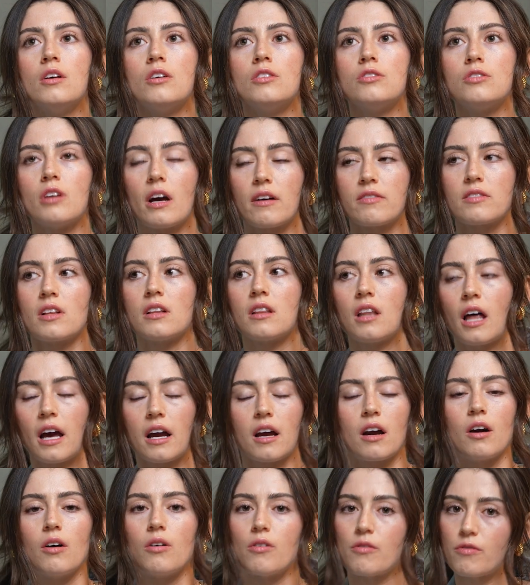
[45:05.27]
So you have to
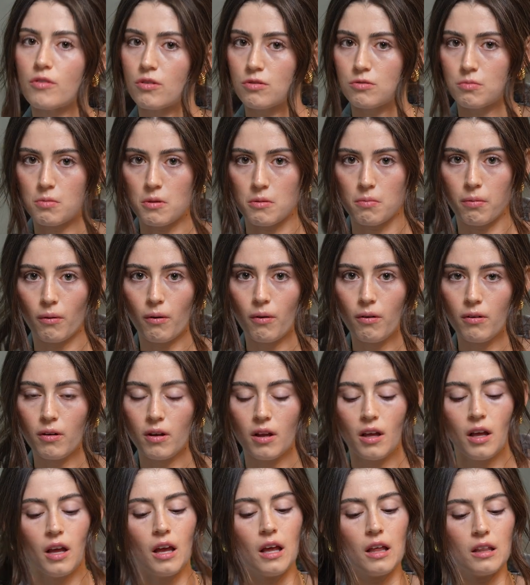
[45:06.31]
let go of those people
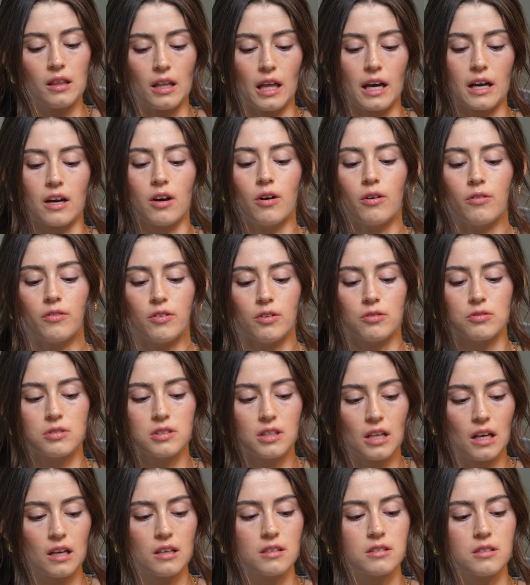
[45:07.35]
and let go of those
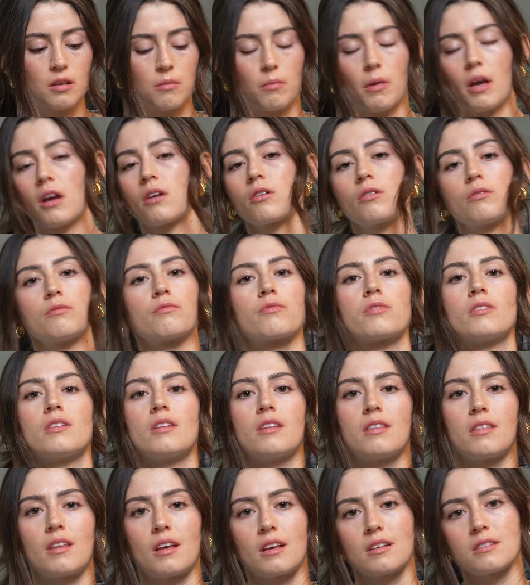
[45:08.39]
things to make room for
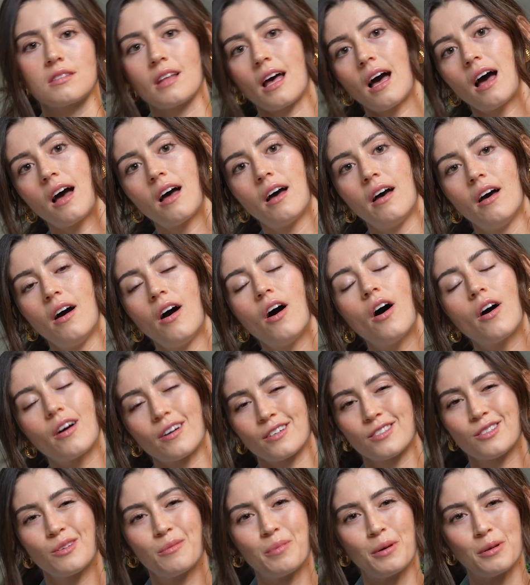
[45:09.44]
the things that are
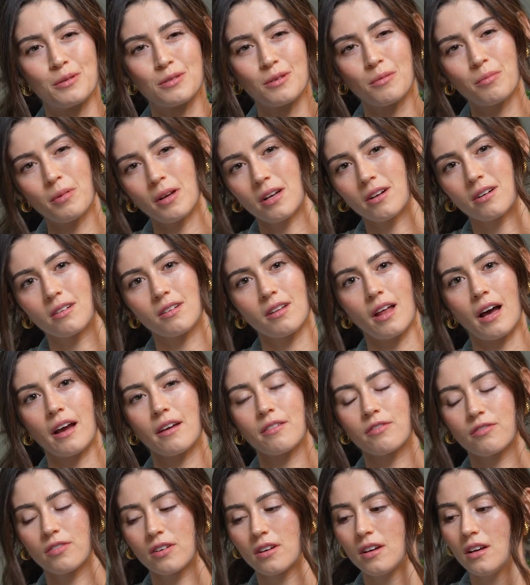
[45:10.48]
supposed to be in your
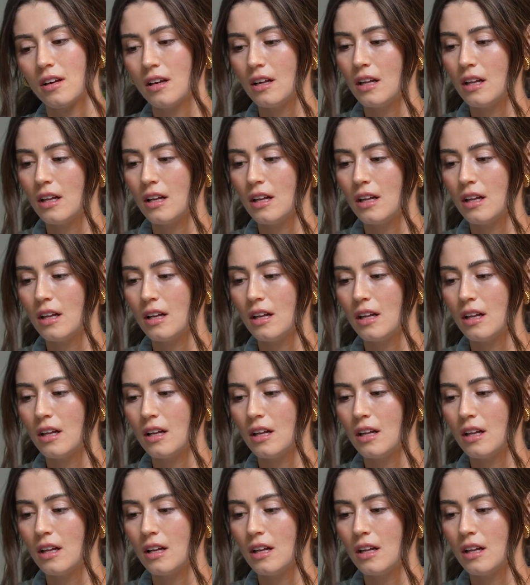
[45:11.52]
life.